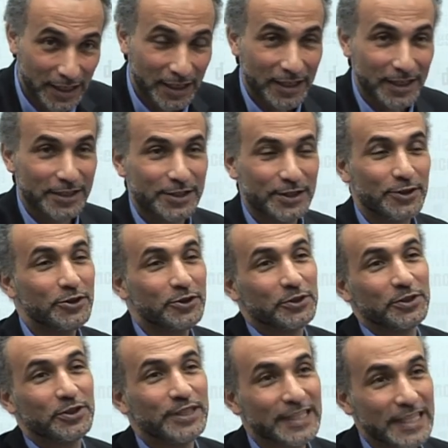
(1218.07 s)
is, you
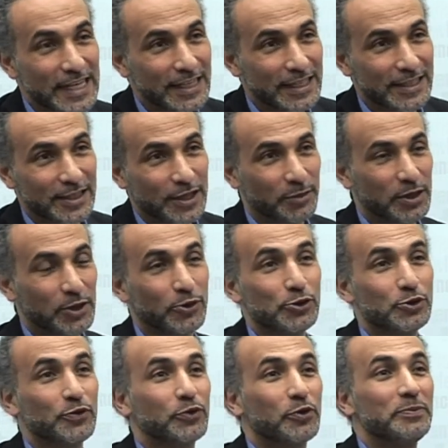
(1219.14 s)
know, deen, it's coming
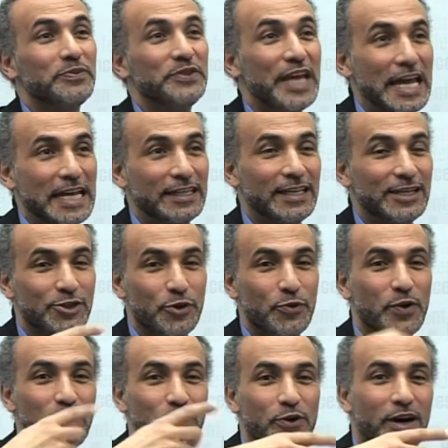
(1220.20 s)
also from dayn, is the
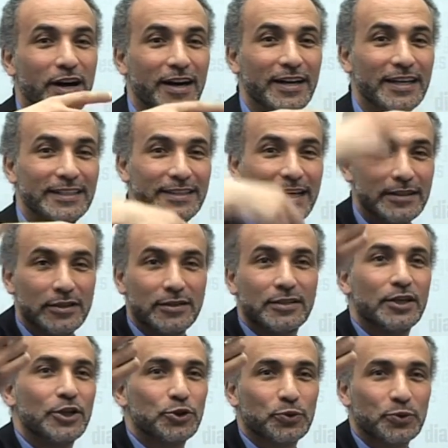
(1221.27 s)
way you are indebted
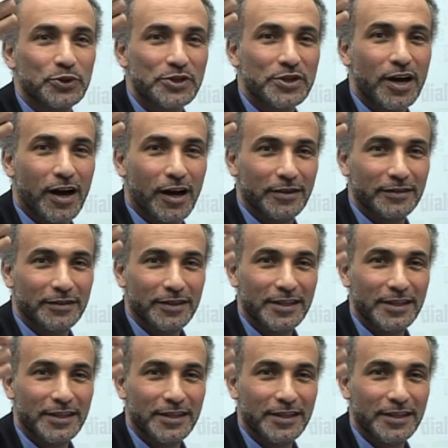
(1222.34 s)
towards God.